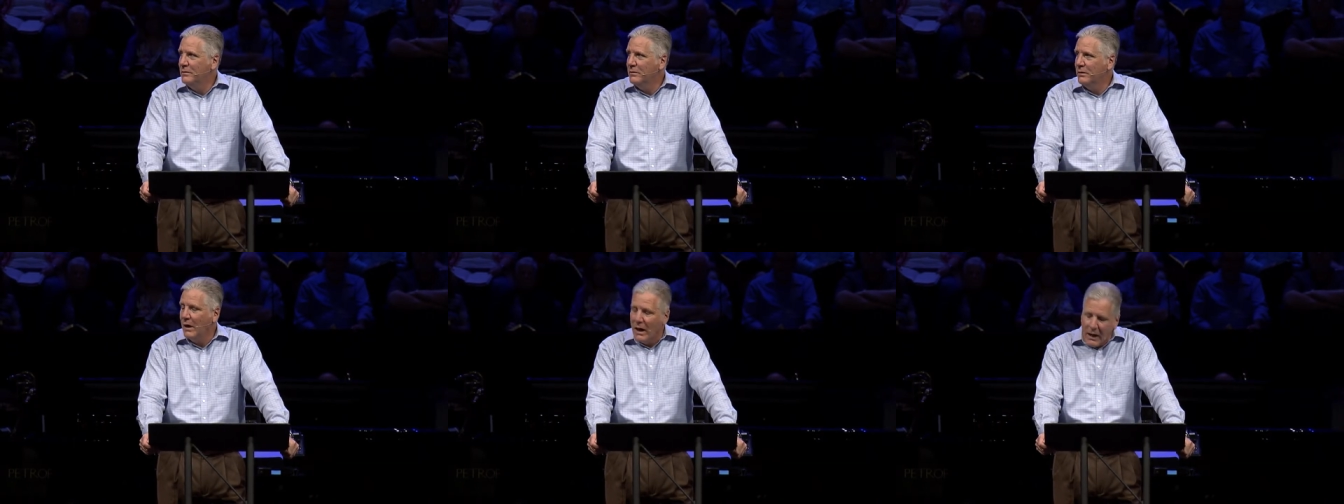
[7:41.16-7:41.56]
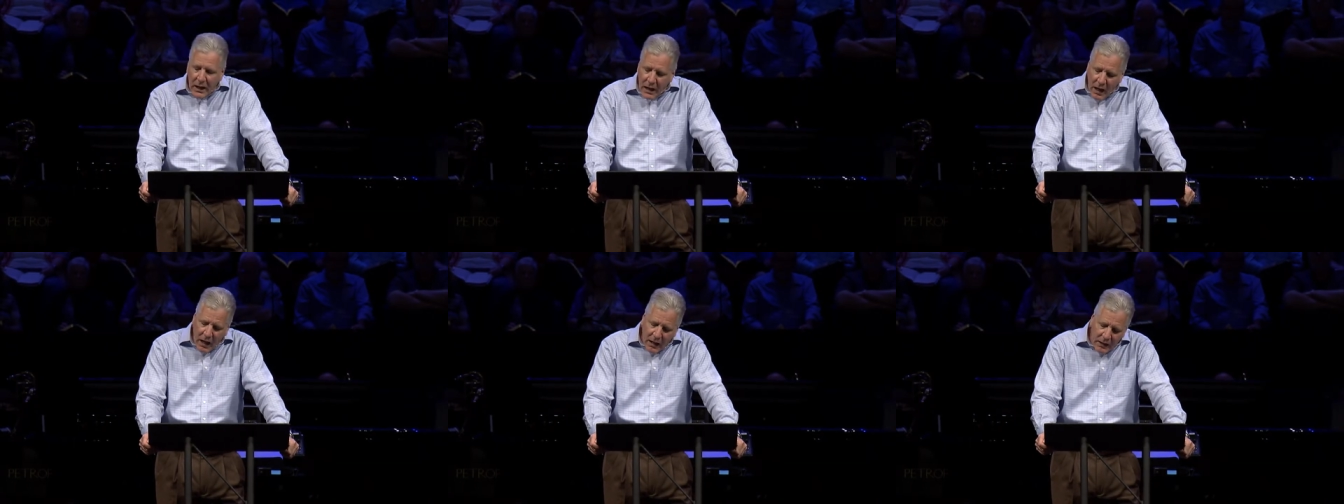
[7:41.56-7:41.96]
God,
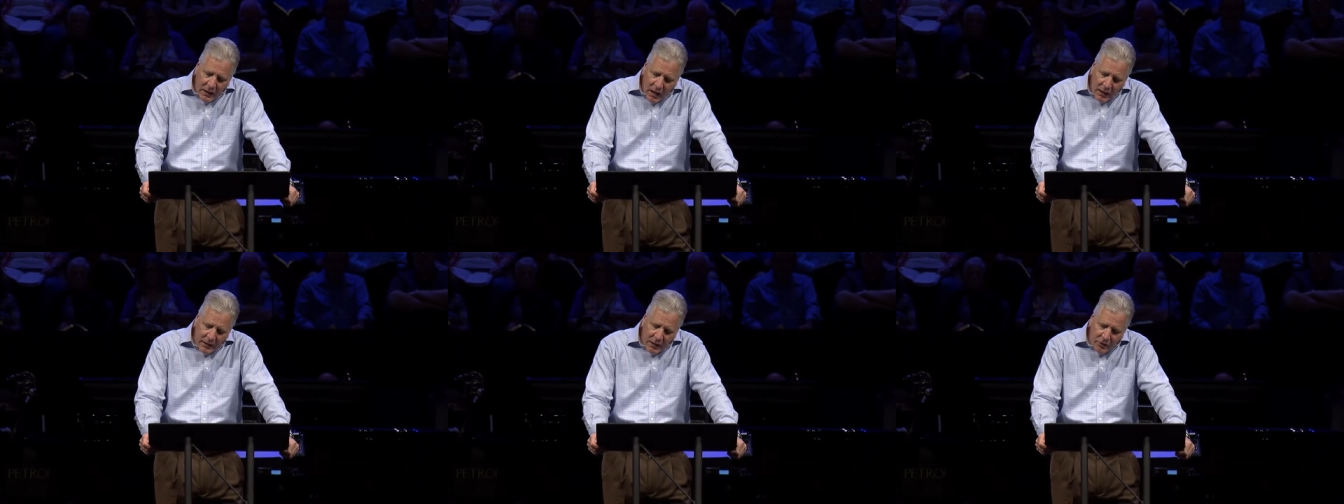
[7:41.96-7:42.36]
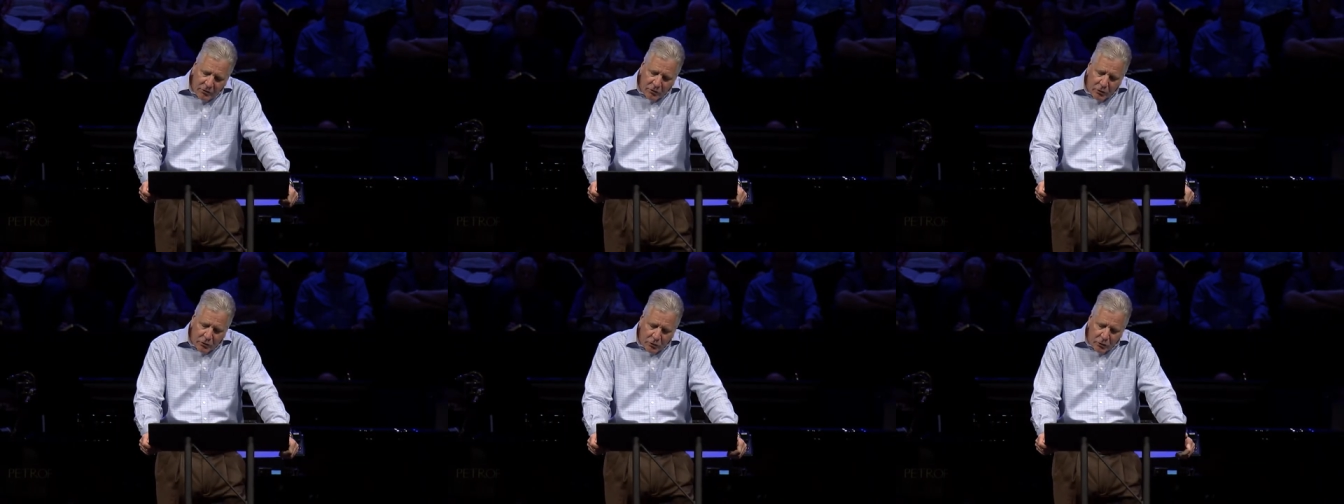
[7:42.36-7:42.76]
I, I, I need you
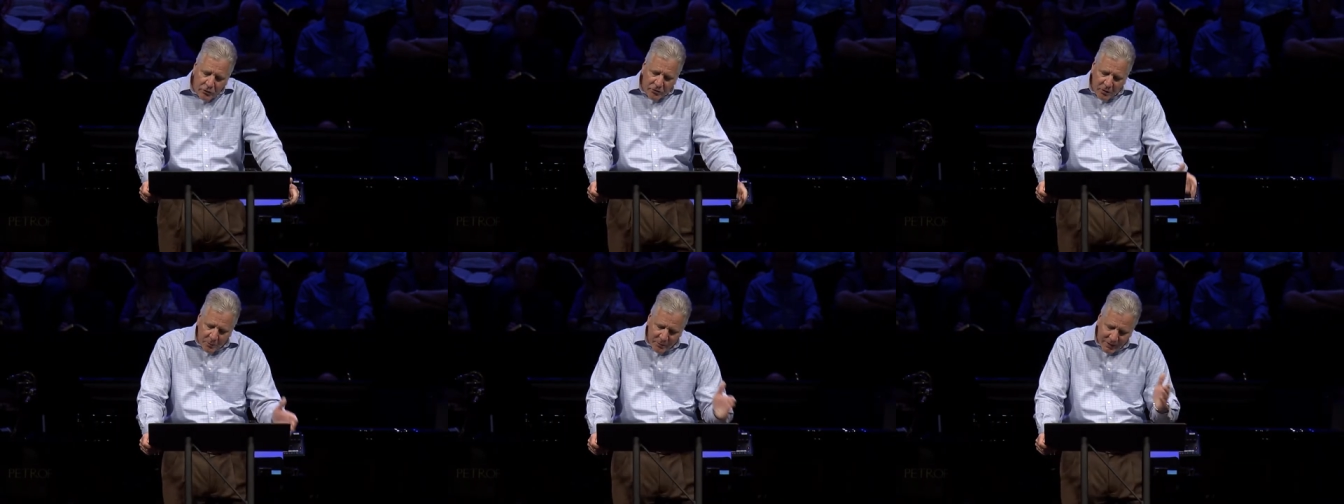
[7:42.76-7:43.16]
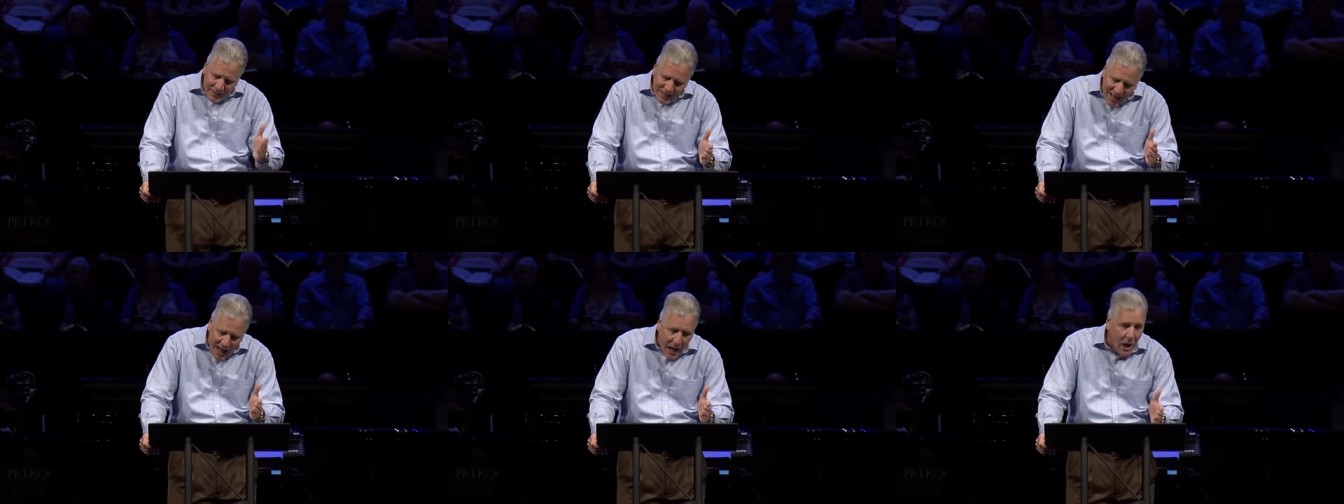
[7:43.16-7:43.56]
to do something
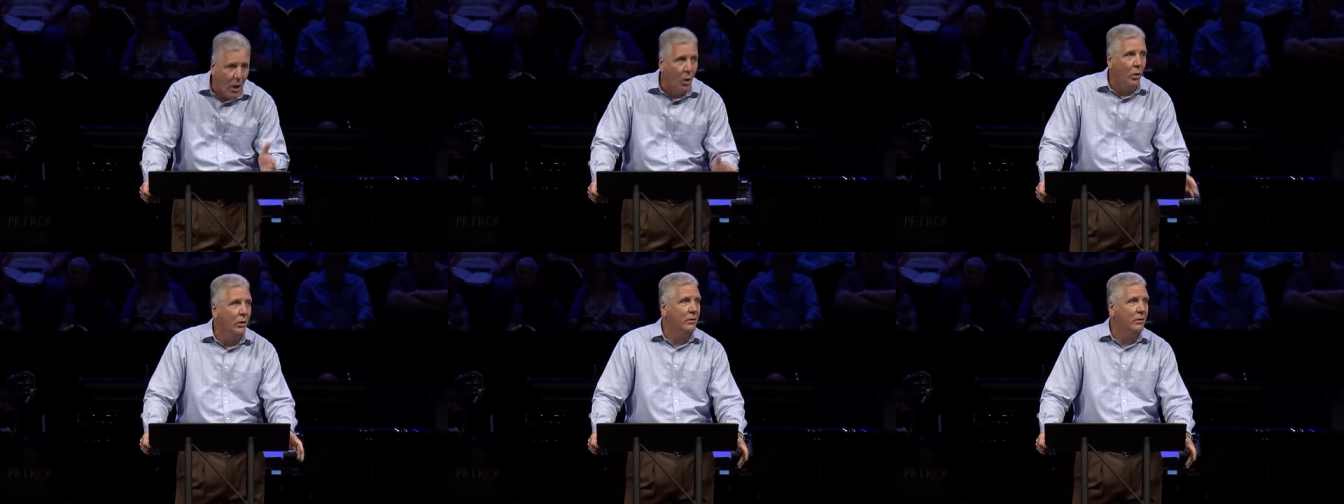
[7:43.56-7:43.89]
now.